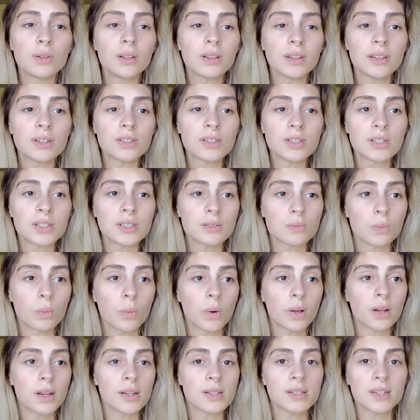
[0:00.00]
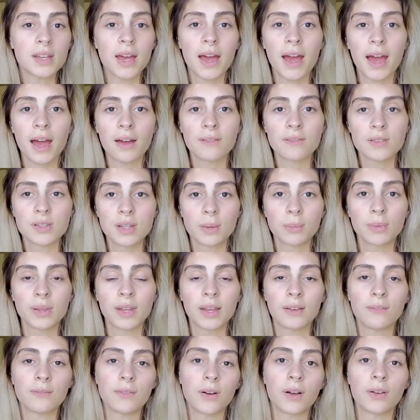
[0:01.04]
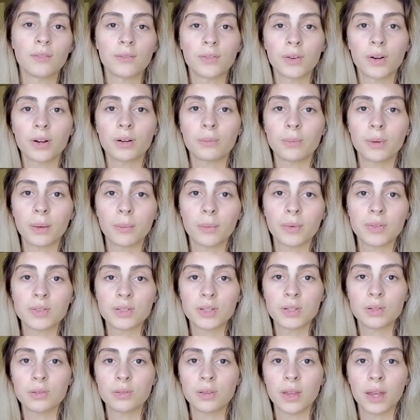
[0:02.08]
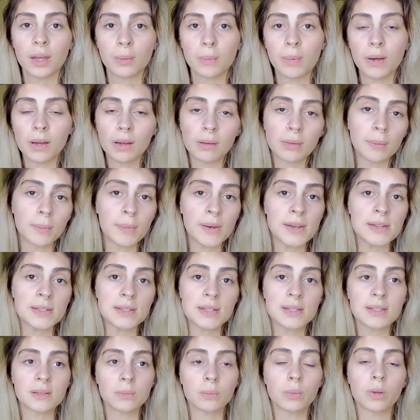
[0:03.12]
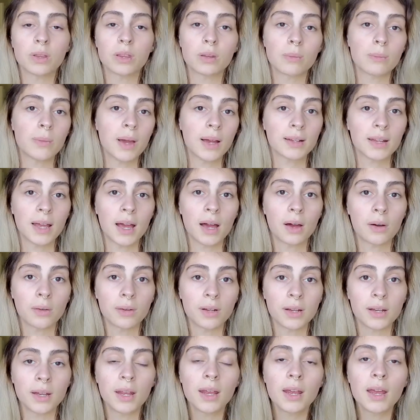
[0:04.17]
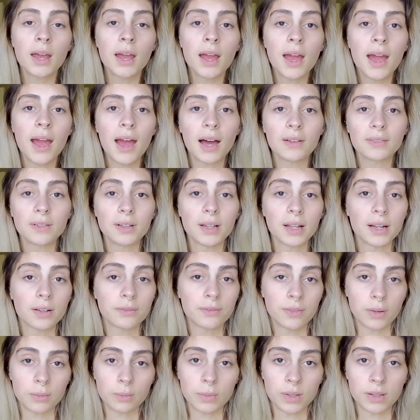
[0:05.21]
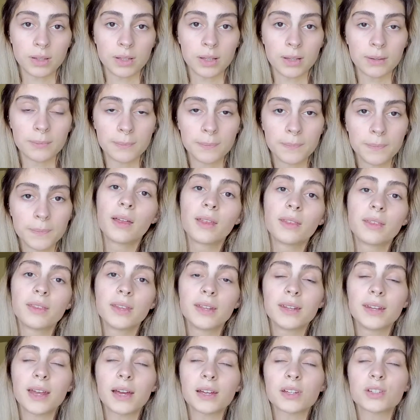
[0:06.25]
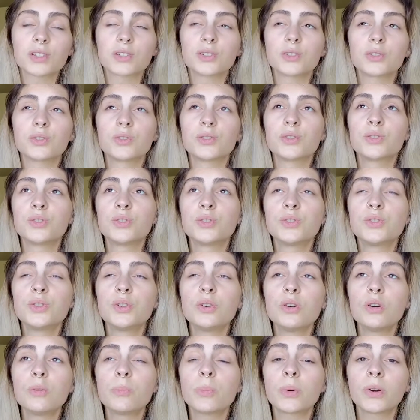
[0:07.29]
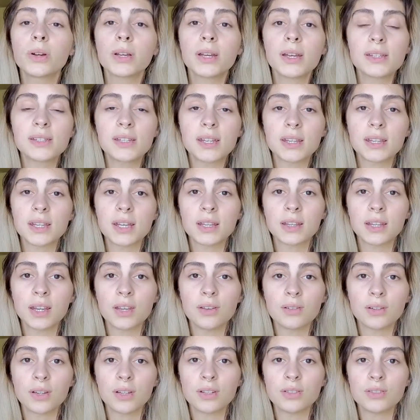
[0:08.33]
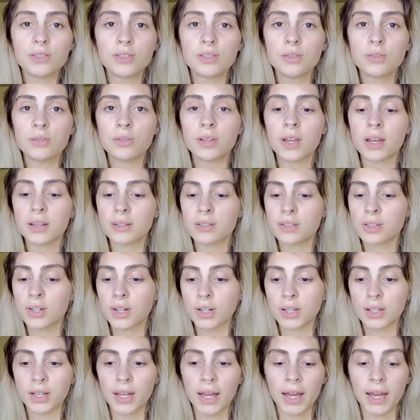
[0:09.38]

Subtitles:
Really just wanted to have something fun for her to be able to pick up the pieces and put them back down and have a lot of fun with it. The next super easy thing that you can do that took